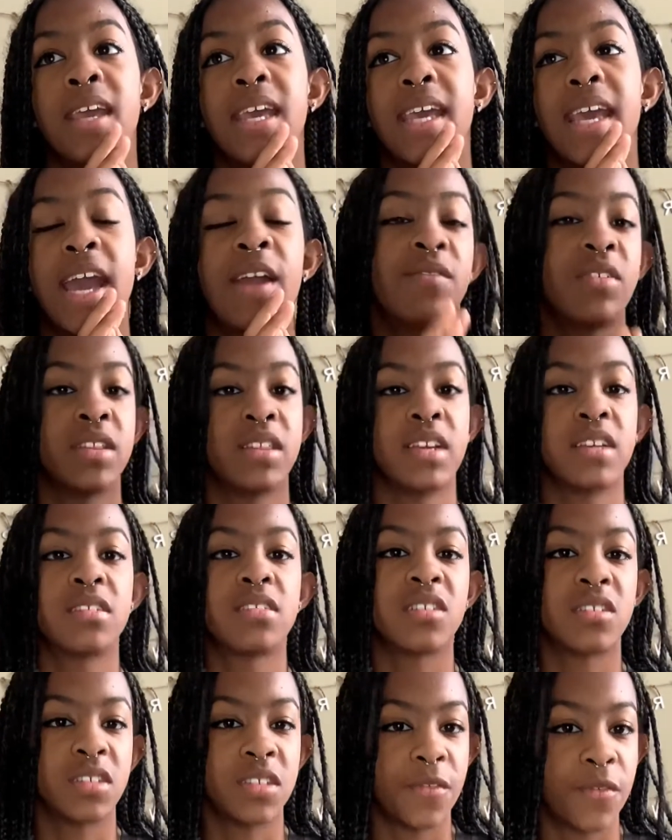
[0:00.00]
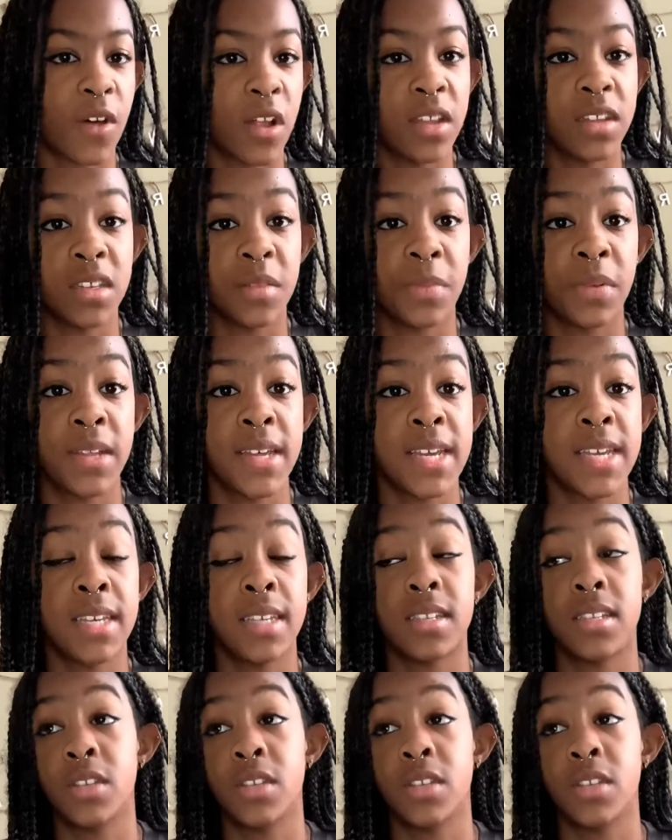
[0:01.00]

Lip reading: everything starts to fall into place.